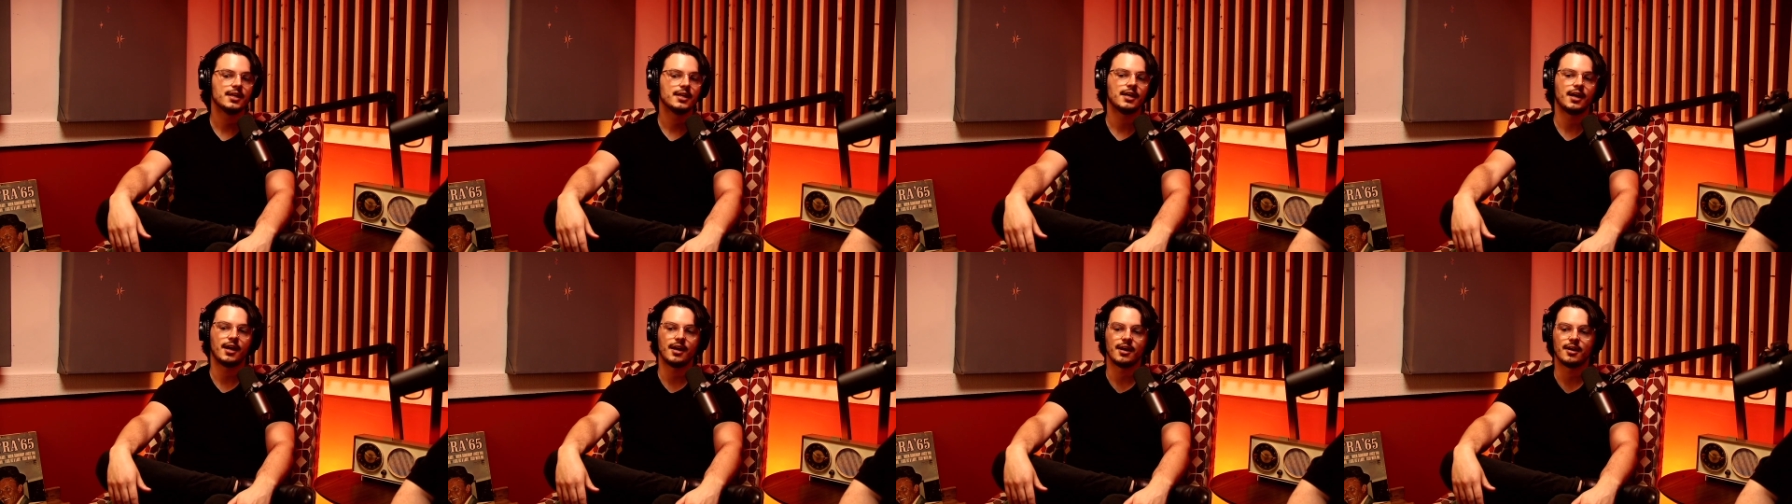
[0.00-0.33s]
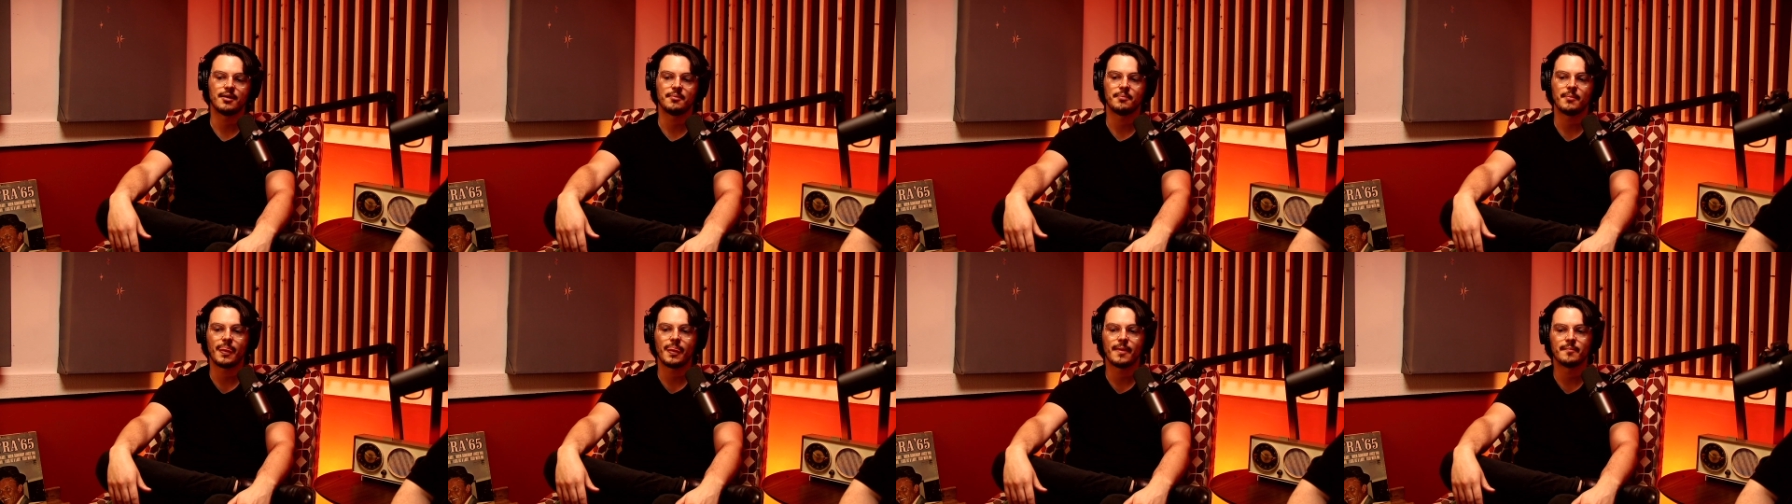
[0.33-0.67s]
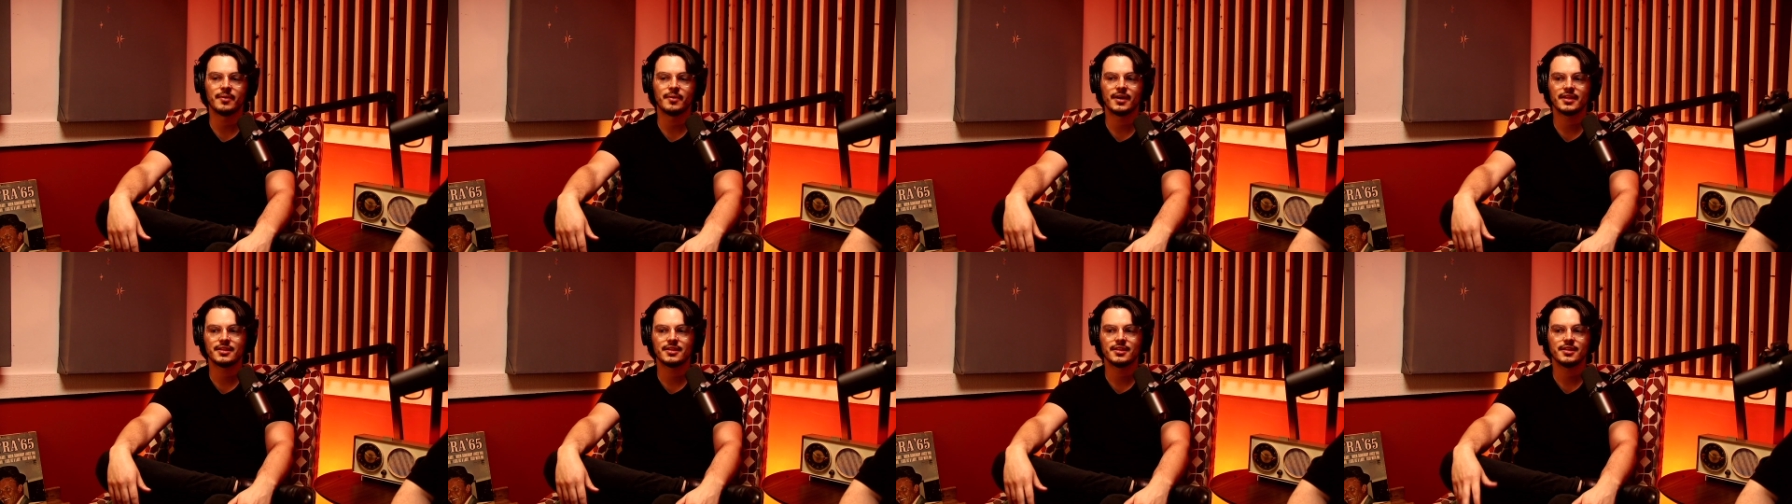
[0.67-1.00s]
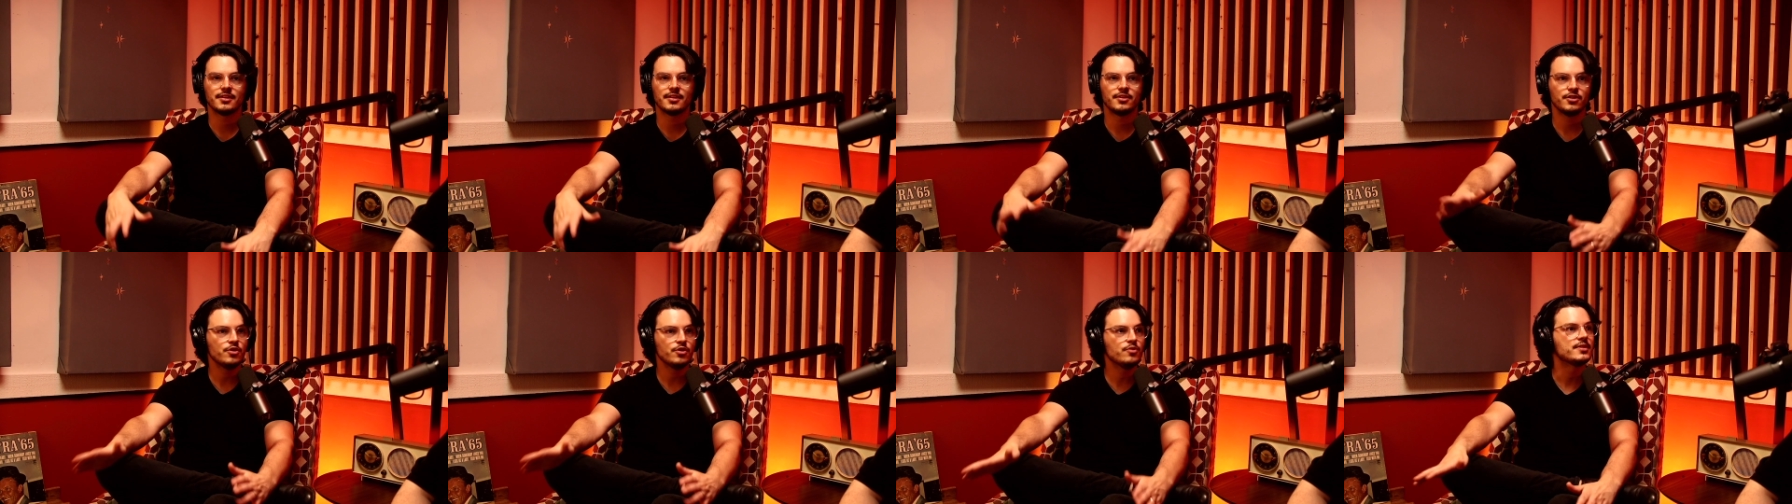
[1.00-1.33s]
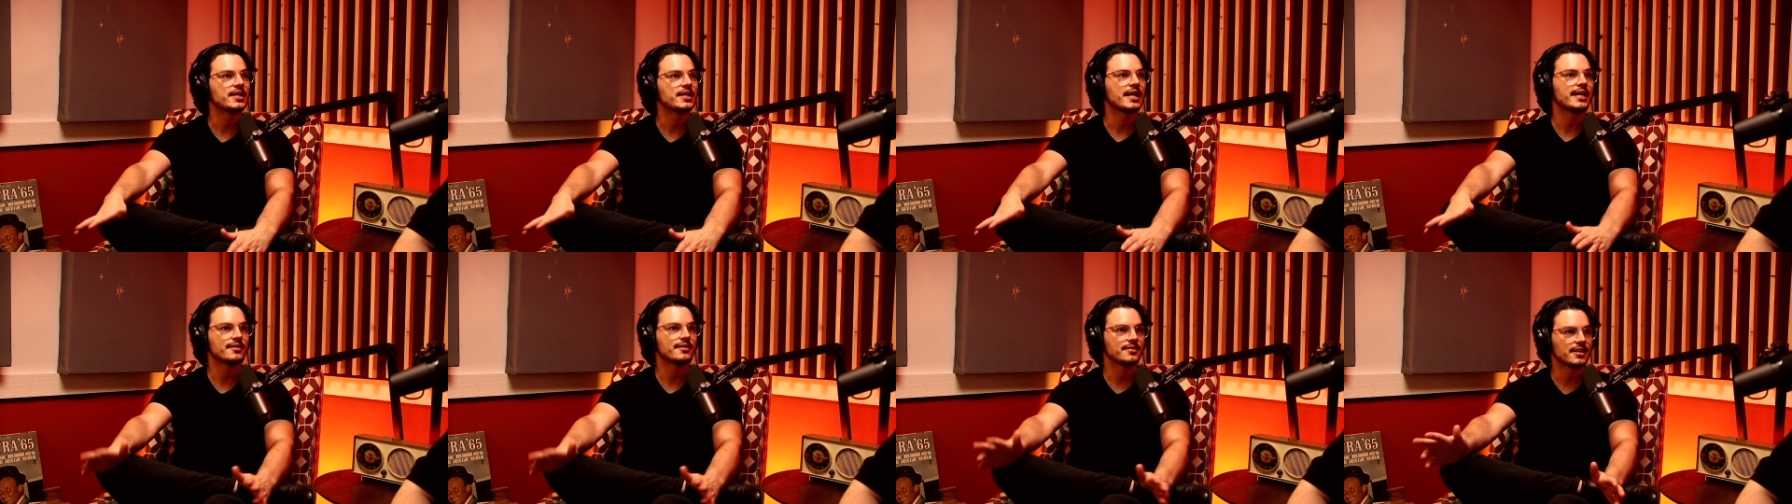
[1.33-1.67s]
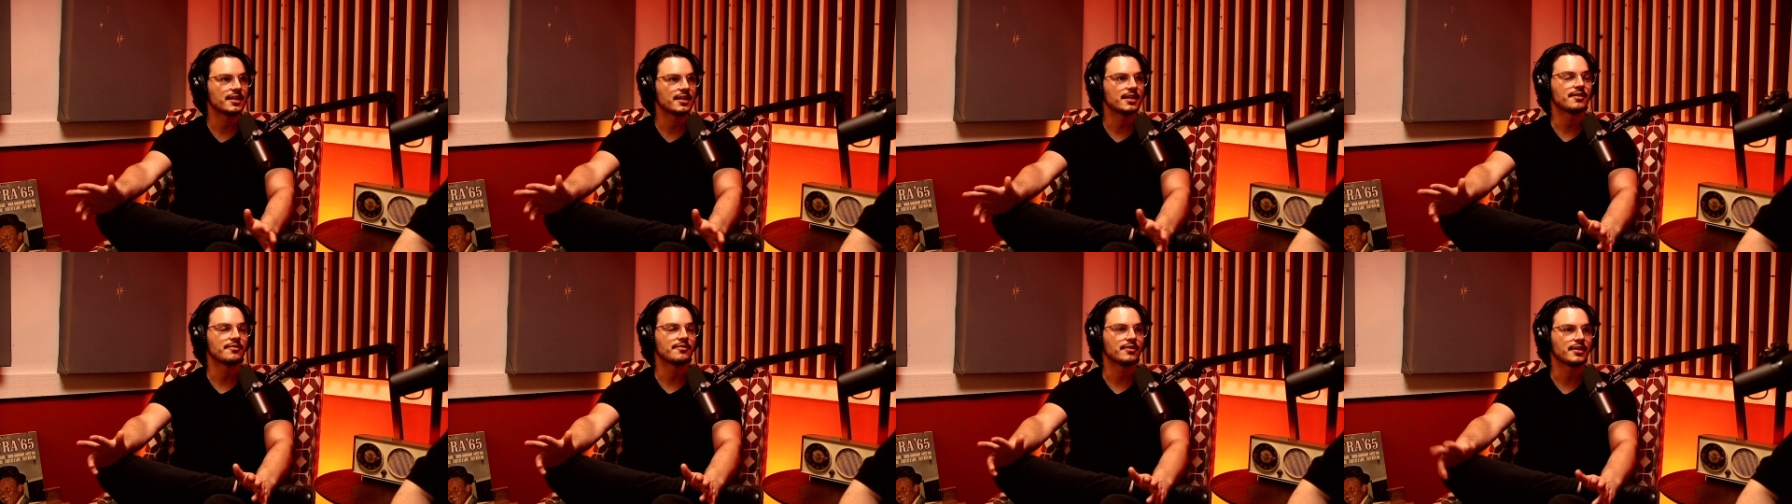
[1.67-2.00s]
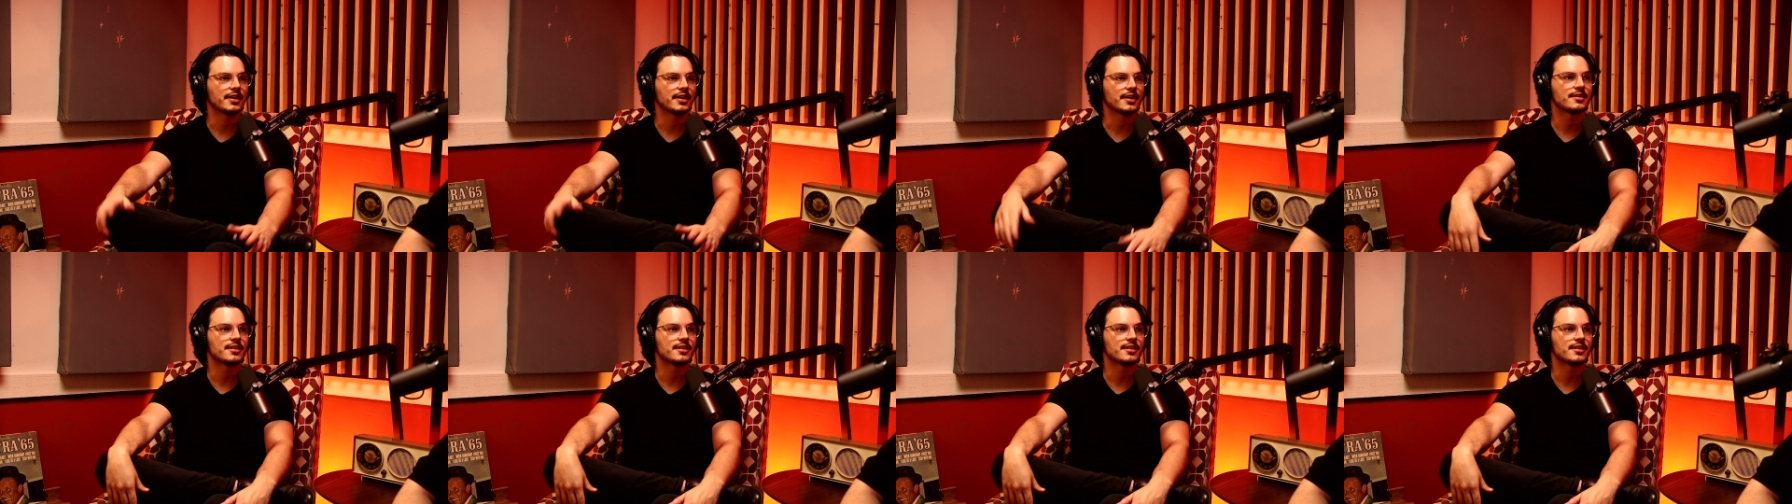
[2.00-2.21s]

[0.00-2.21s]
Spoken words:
But the new date tentatively